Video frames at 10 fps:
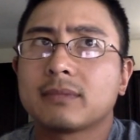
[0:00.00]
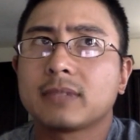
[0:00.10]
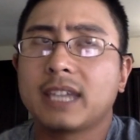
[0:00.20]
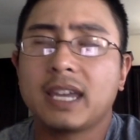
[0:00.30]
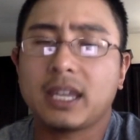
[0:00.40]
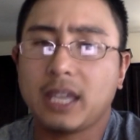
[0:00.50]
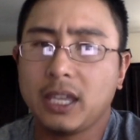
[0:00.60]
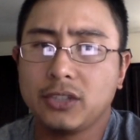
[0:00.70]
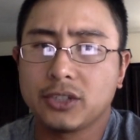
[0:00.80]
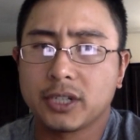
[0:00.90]
getting
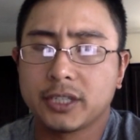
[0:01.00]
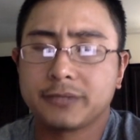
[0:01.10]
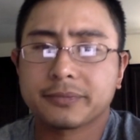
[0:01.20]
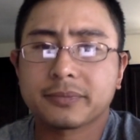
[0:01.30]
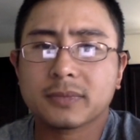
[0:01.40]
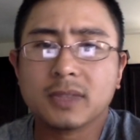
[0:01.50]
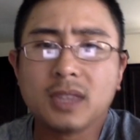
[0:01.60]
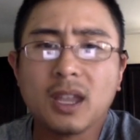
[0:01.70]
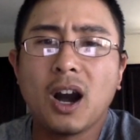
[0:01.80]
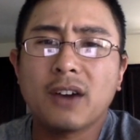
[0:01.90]
injured
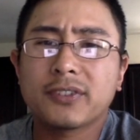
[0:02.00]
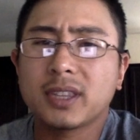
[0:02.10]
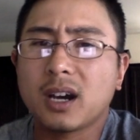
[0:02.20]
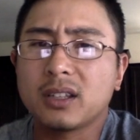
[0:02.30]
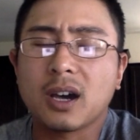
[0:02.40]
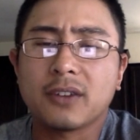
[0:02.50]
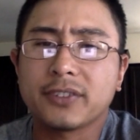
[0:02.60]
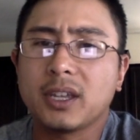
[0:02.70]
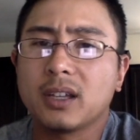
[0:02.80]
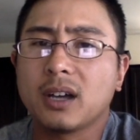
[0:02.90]
off and on, off
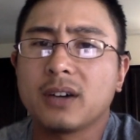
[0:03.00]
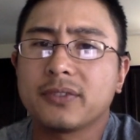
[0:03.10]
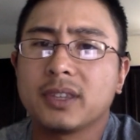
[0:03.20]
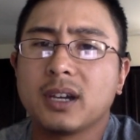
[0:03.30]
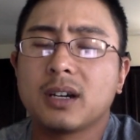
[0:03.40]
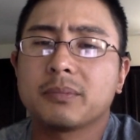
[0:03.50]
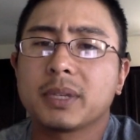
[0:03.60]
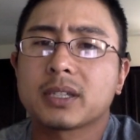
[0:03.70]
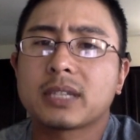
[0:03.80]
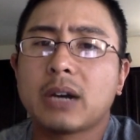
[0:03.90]
and on, off and on
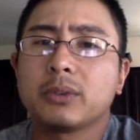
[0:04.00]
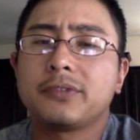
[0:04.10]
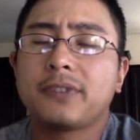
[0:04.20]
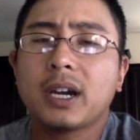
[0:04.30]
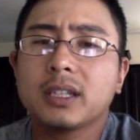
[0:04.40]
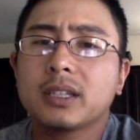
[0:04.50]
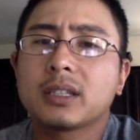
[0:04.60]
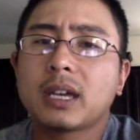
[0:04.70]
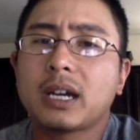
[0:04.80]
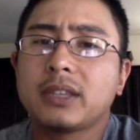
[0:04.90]
because I would find
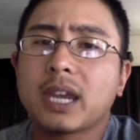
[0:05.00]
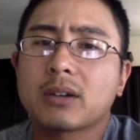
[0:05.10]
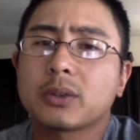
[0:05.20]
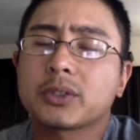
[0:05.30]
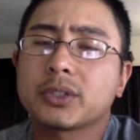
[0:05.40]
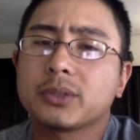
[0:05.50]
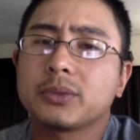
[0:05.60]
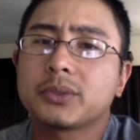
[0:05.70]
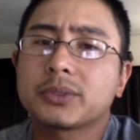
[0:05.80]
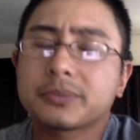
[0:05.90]
a narrow
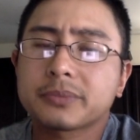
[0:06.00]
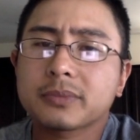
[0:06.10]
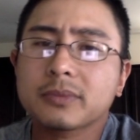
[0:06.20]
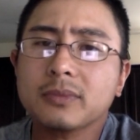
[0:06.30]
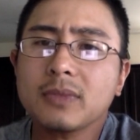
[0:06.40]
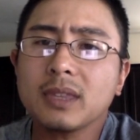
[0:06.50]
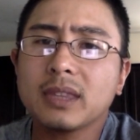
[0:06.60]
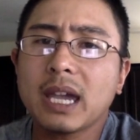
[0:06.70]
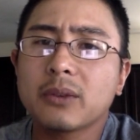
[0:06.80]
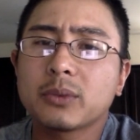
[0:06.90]
shoes
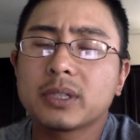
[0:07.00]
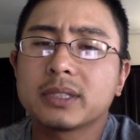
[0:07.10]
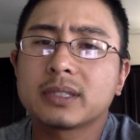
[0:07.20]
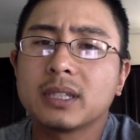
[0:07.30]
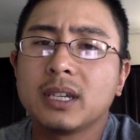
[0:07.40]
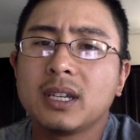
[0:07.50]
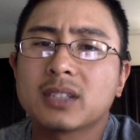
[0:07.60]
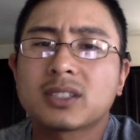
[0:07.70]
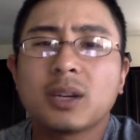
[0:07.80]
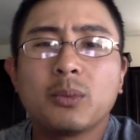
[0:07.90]
that was
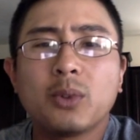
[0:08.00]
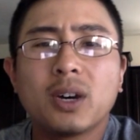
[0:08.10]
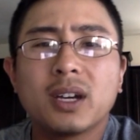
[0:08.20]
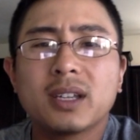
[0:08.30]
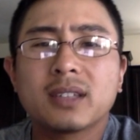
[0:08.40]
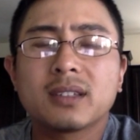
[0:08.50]
somewhat